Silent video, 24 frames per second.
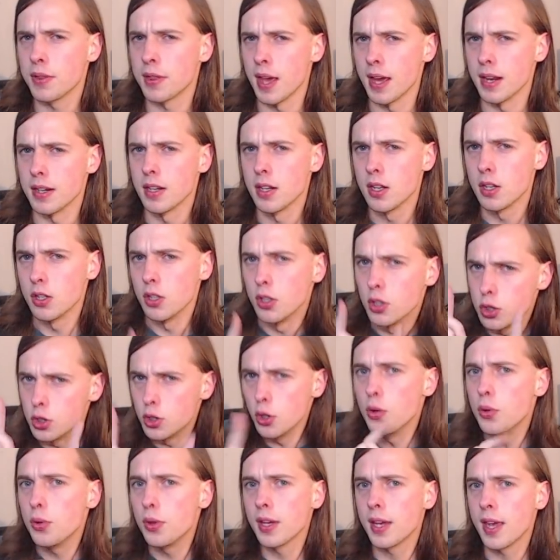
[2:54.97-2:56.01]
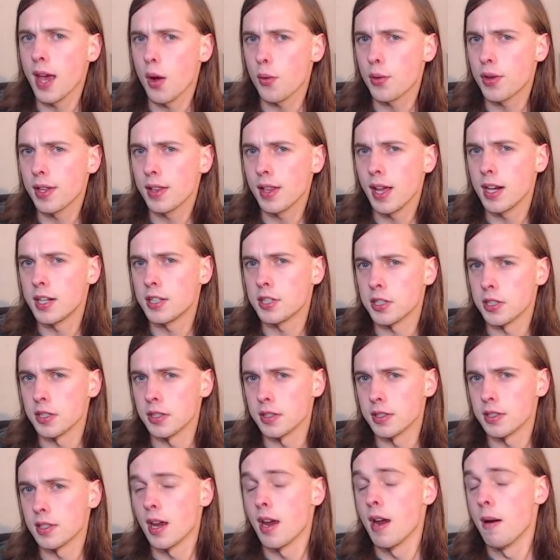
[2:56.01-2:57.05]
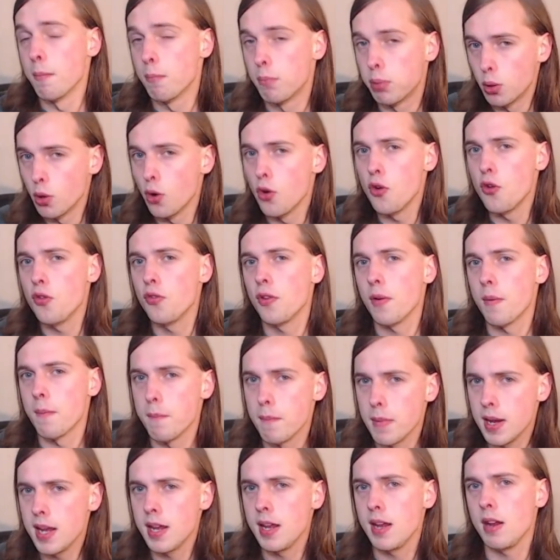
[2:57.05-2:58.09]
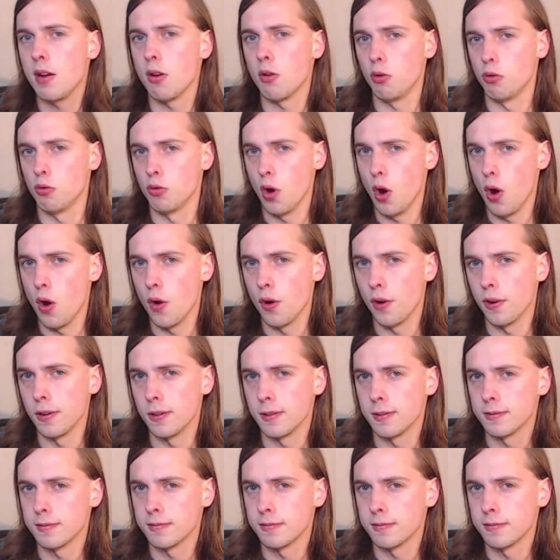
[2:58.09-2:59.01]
that, do the calculations. Prove me wrong.